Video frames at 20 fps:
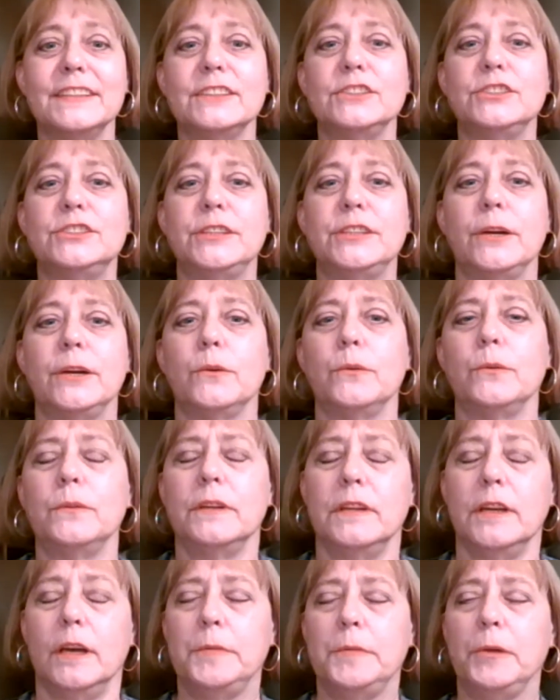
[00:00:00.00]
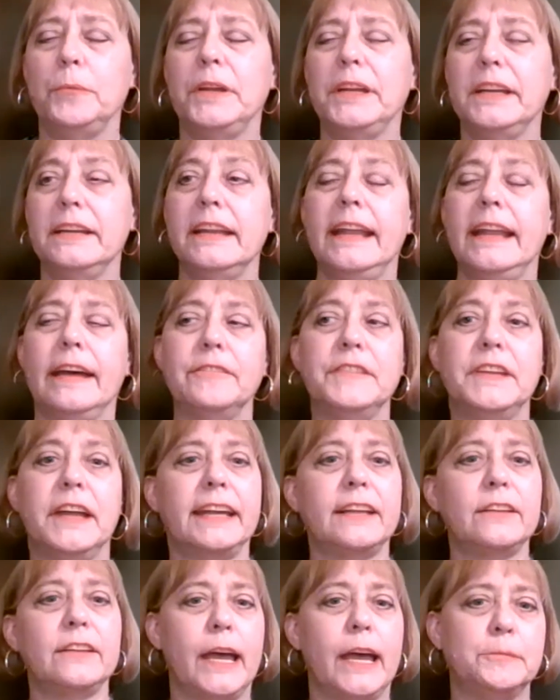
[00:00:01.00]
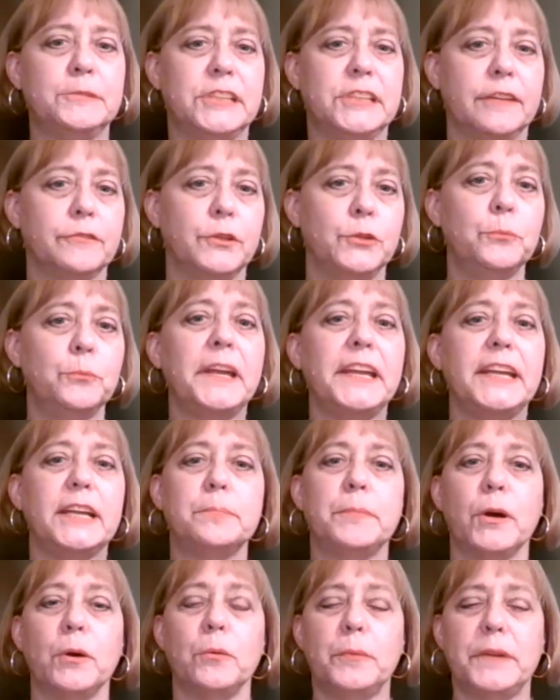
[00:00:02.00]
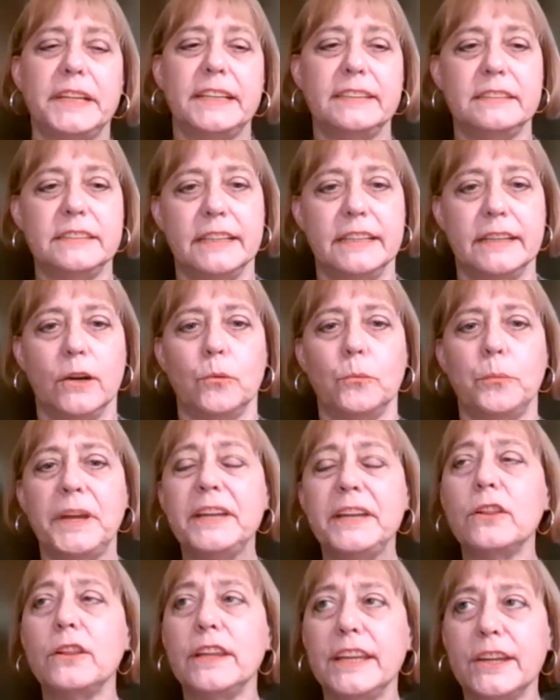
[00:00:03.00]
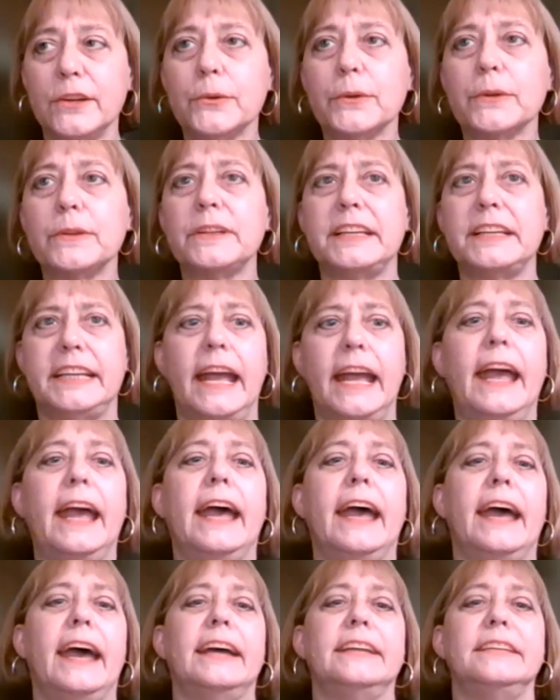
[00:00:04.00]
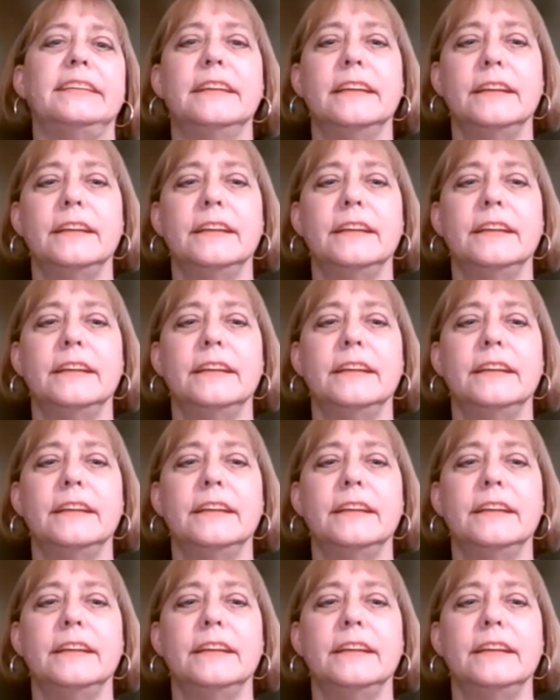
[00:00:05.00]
So, I mean, we didn't have night labs every week, but we literally had